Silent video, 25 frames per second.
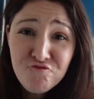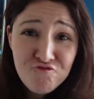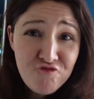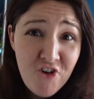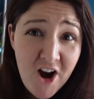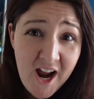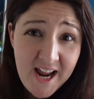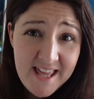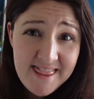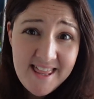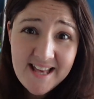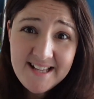
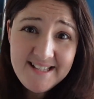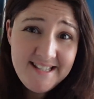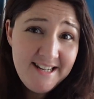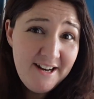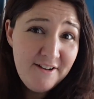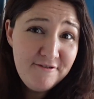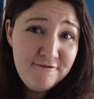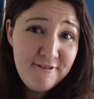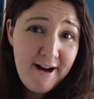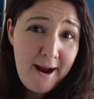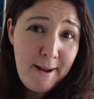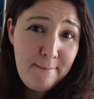Right, that's
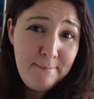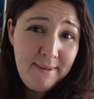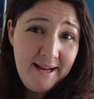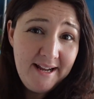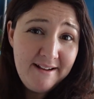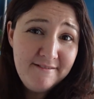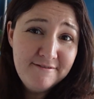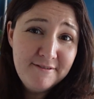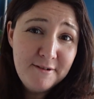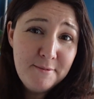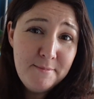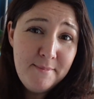enough
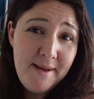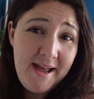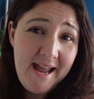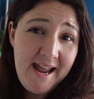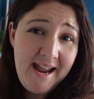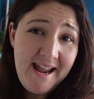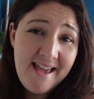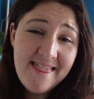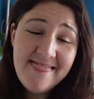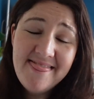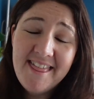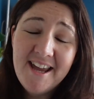rambling from
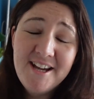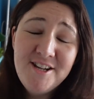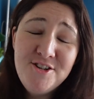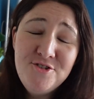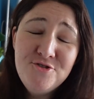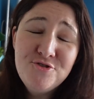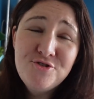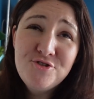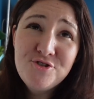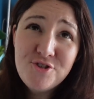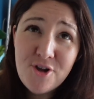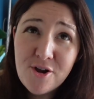me. Thank
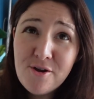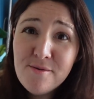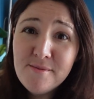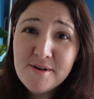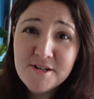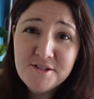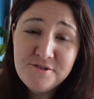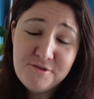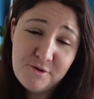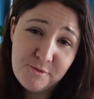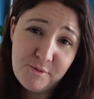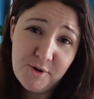you so
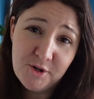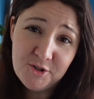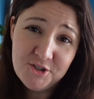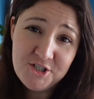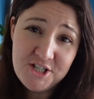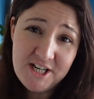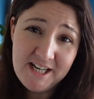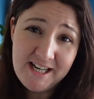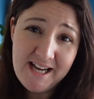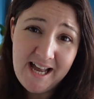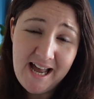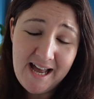much for
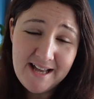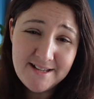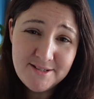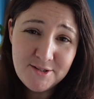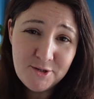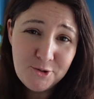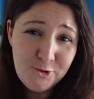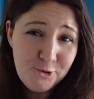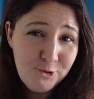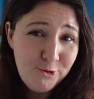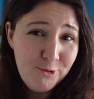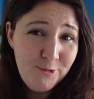watching. As
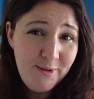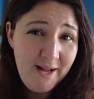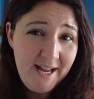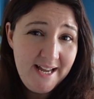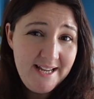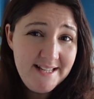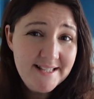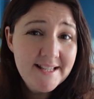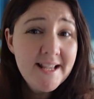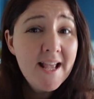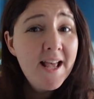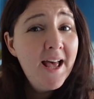
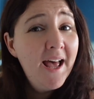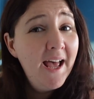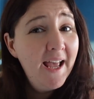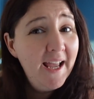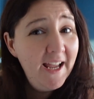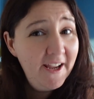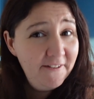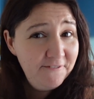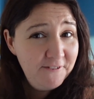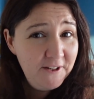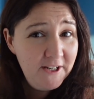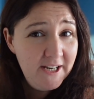always,
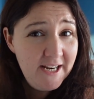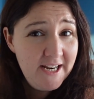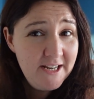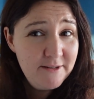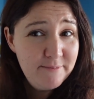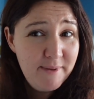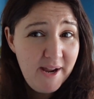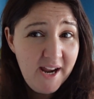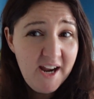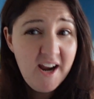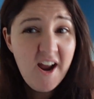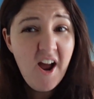if you
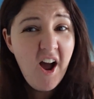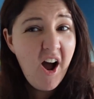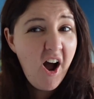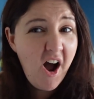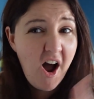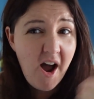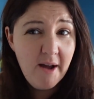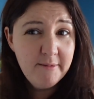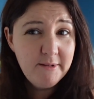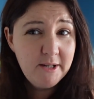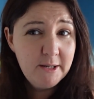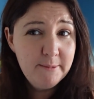need me,
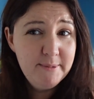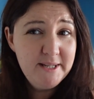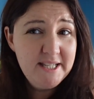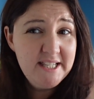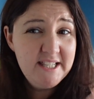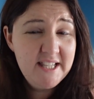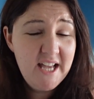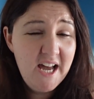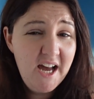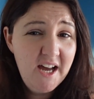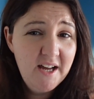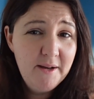I'm going to be
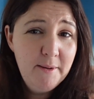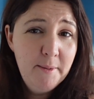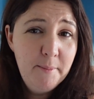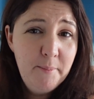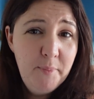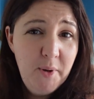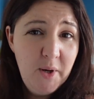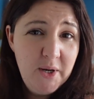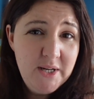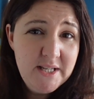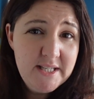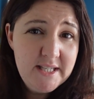sat
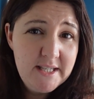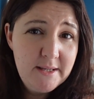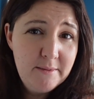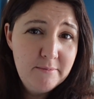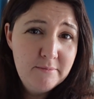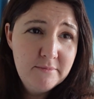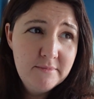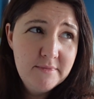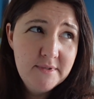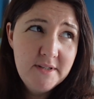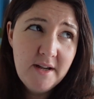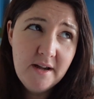putting
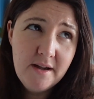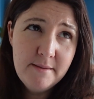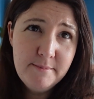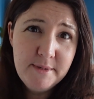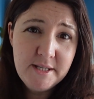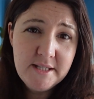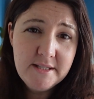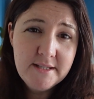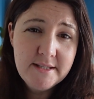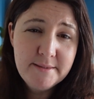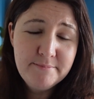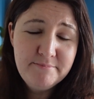some
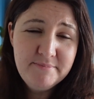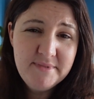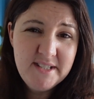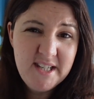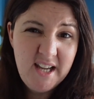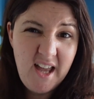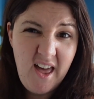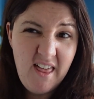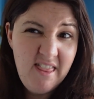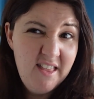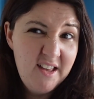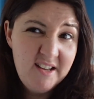diamonds
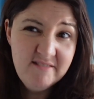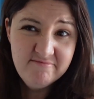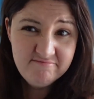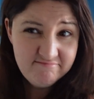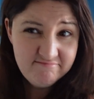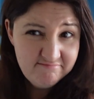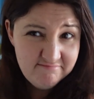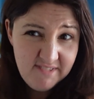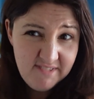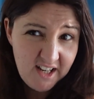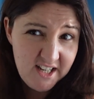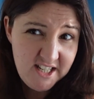together
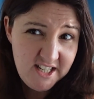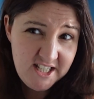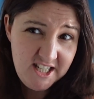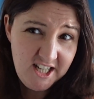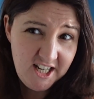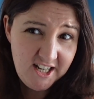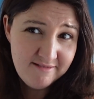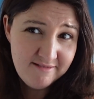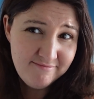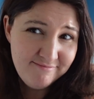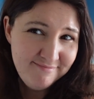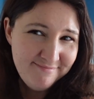like you
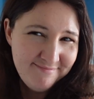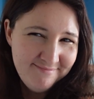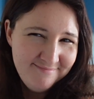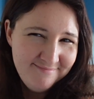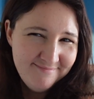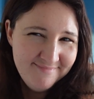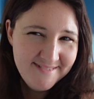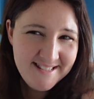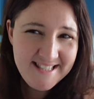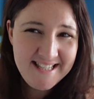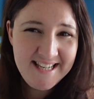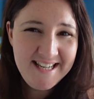do.
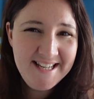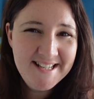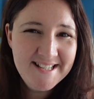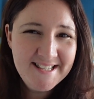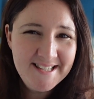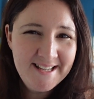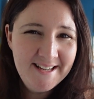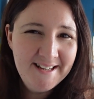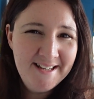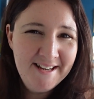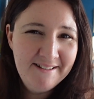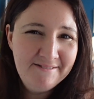See you
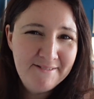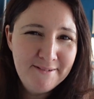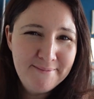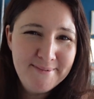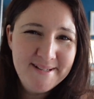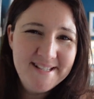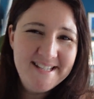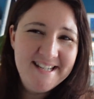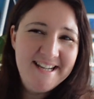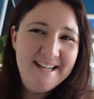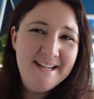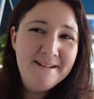soon,
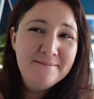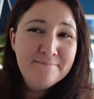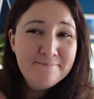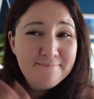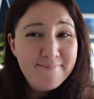everybody.